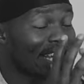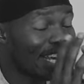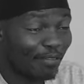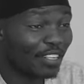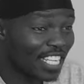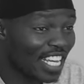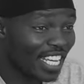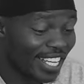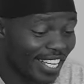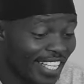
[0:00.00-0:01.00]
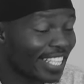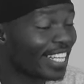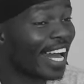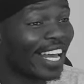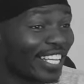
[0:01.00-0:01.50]
every day the
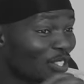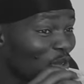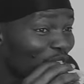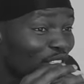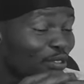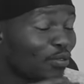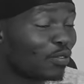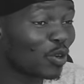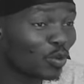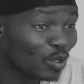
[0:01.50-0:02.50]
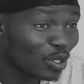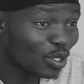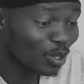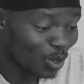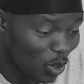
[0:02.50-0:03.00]
guy is on his phone
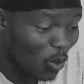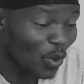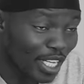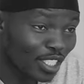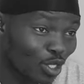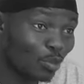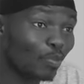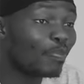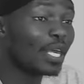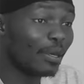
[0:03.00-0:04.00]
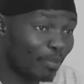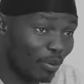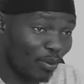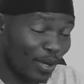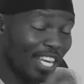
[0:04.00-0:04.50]
talking to
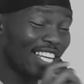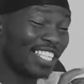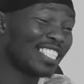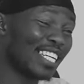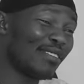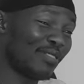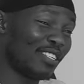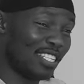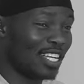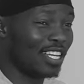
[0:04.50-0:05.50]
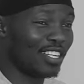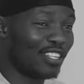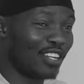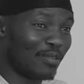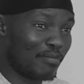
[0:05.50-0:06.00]
people each and every day, you
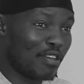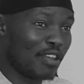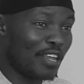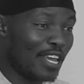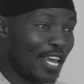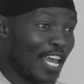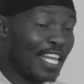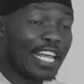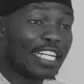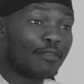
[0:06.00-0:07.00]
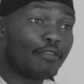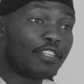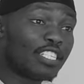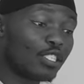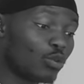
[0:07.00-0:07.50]
know what I mean? Yeah. And that
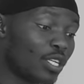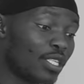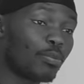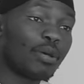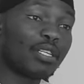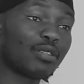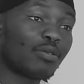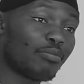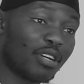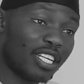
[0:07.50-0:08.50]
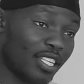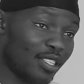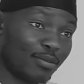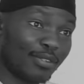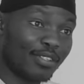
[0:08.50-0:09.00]
feeds into his personal brand
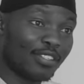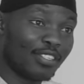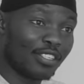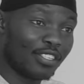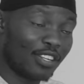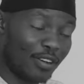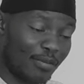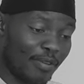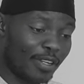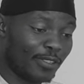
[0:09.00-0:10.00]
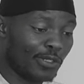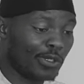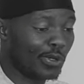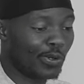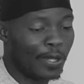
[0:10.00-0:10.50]
as well. Yeah. You know what I mean?
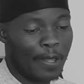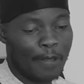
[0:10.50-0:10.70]
So,